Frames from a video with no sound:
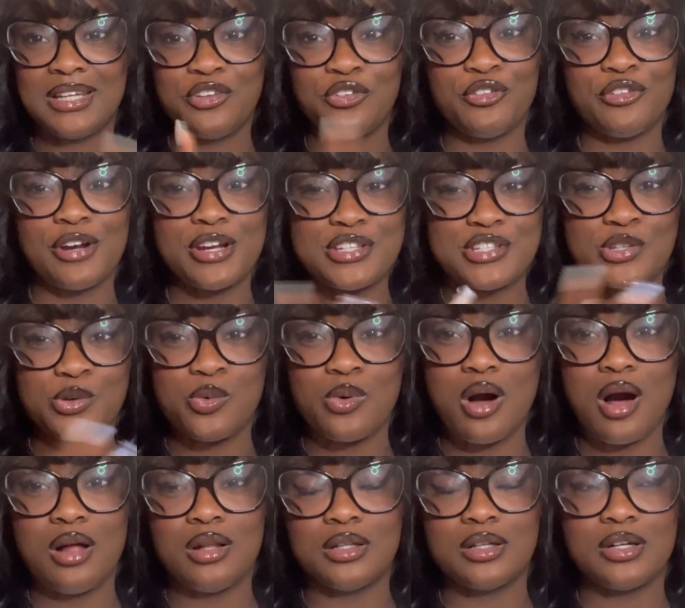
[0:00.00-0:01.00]
Grayson
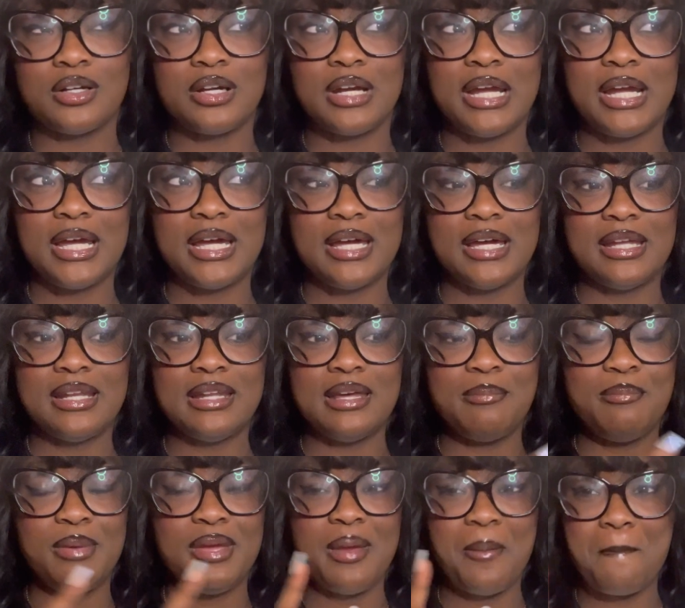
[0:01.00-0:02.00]
Waller and
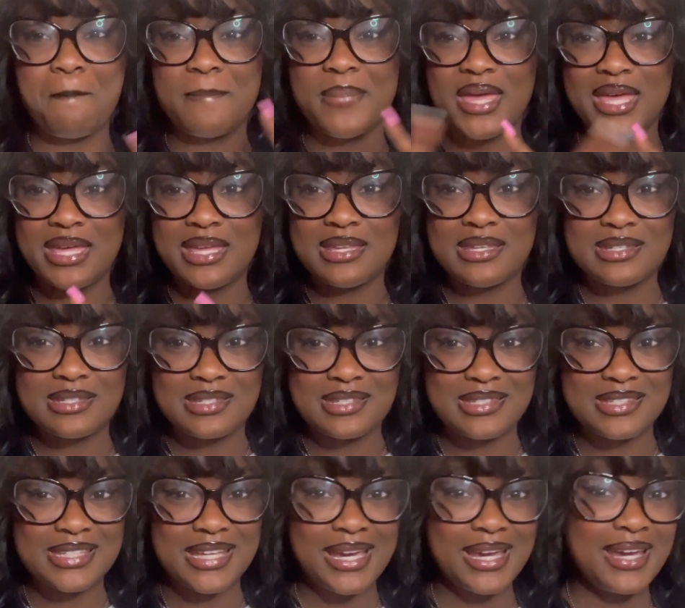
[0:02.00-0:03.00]
it be
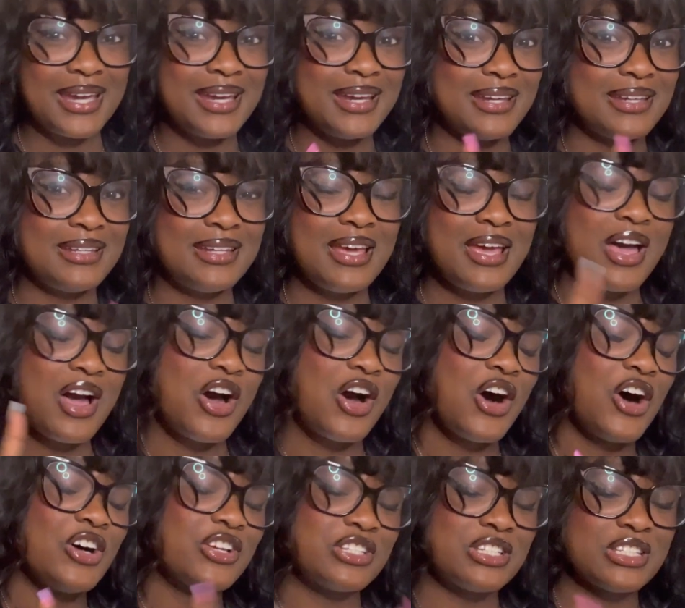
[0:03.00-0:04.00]
Miz and
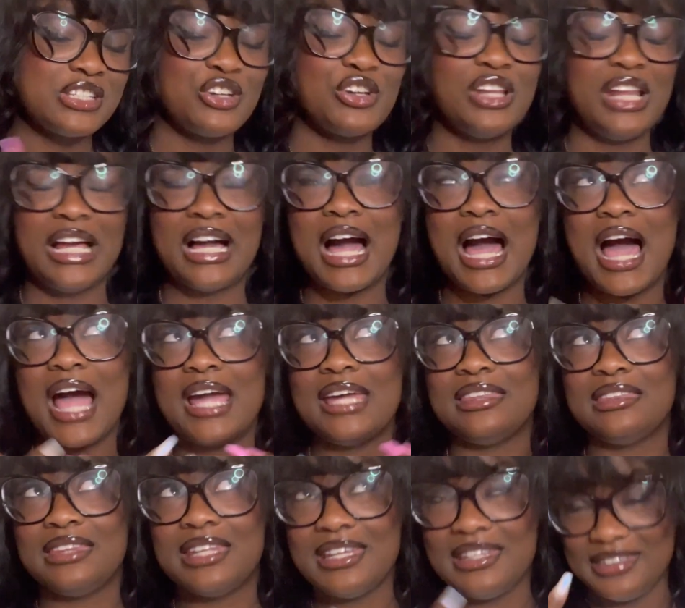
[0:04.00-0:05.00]
Austin Theory. Like,
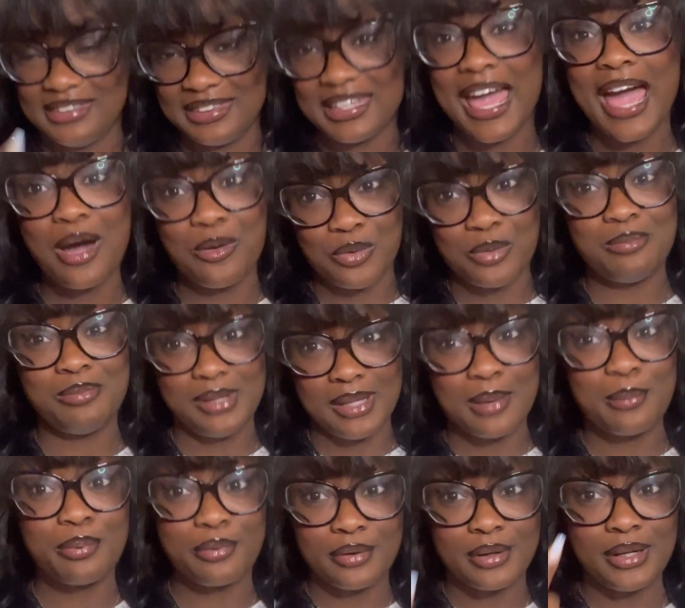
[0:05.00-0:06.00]
I think that would be
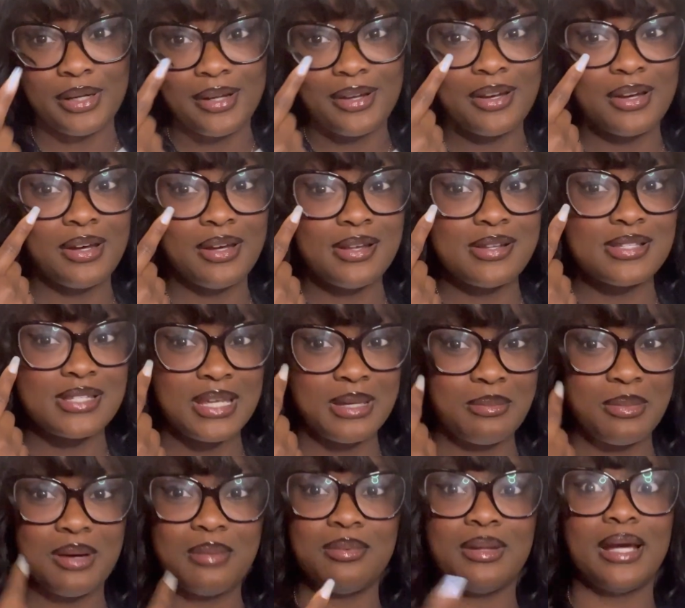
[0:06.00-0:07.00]
a pretty good
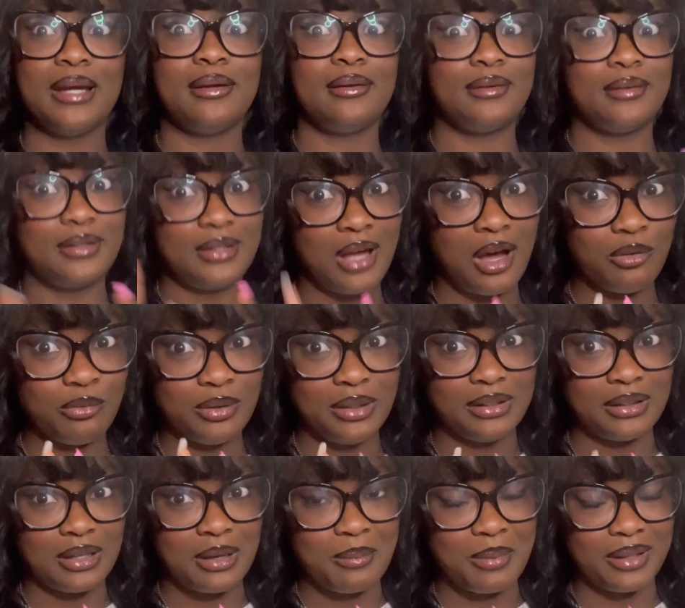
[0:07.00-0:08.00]
team up. Like, y'all really
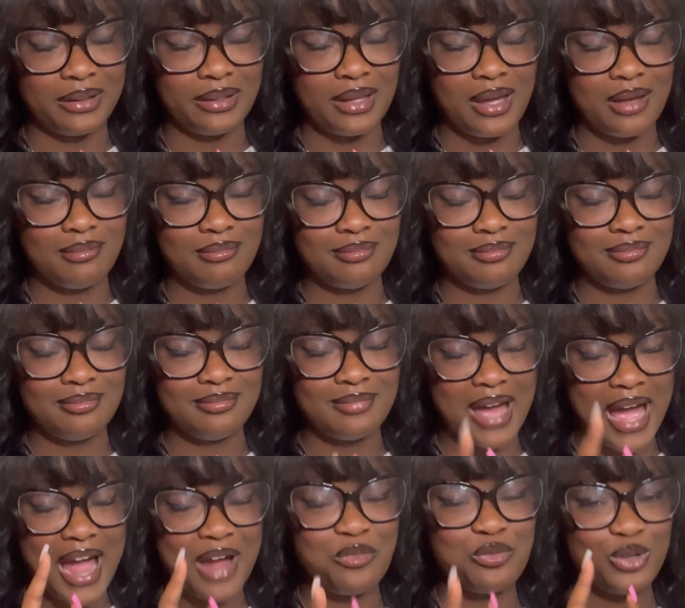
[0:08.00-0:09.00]
think about that.
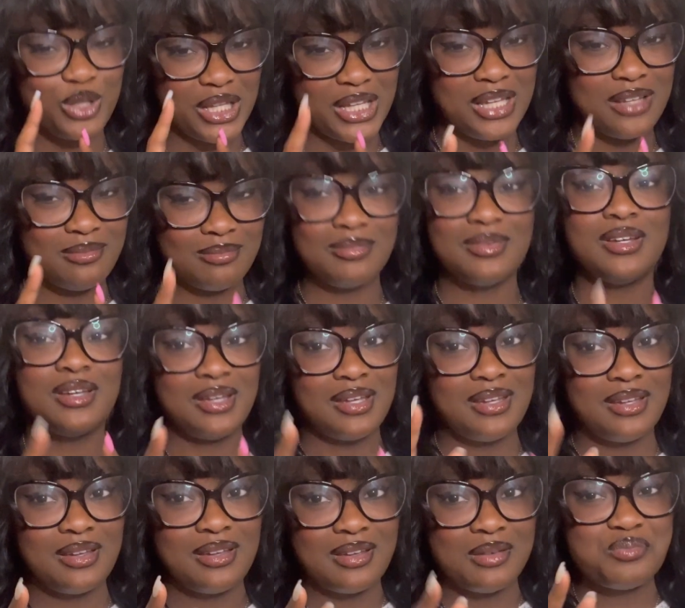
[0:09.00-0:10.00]
I really
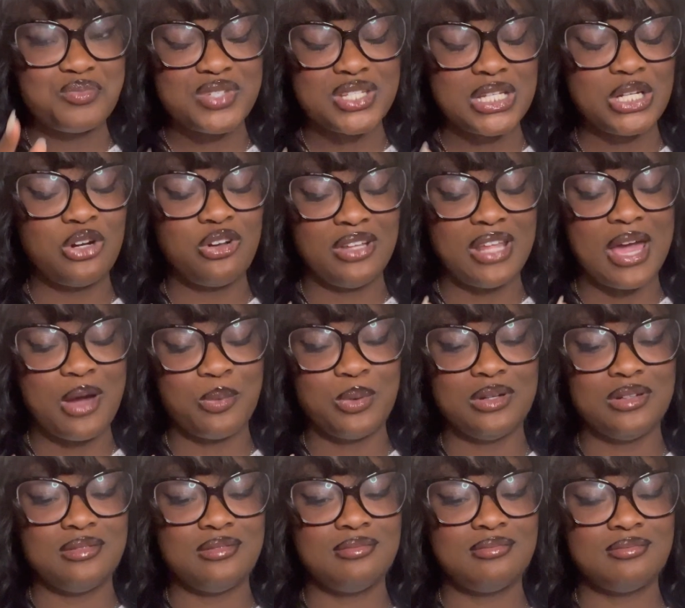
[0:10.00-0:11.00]
sit on that
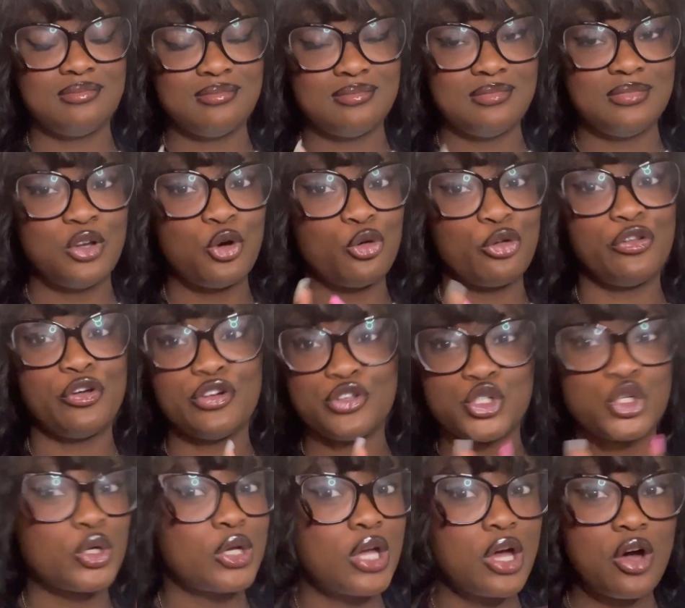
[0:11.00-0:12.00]
one. Or a
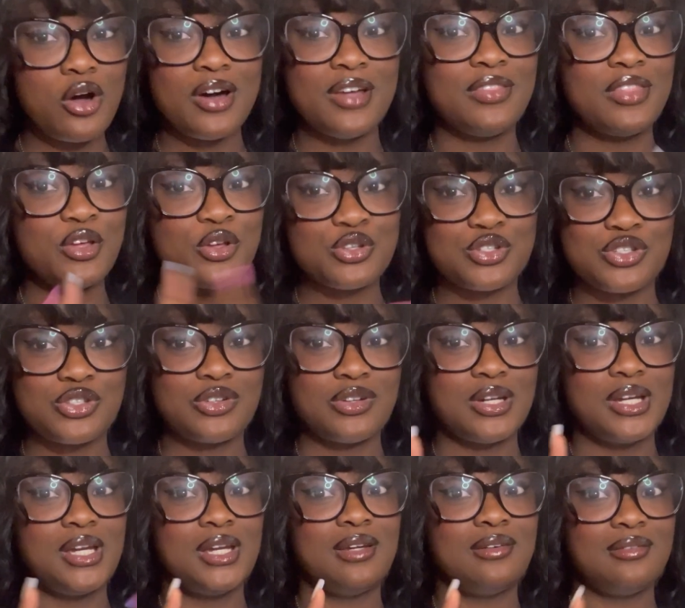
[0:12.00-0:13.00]
trio of those
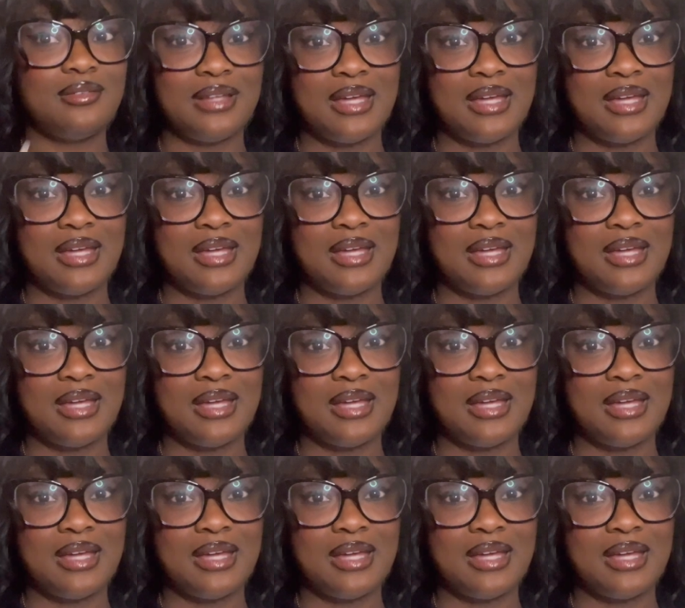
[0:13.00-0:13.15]
three.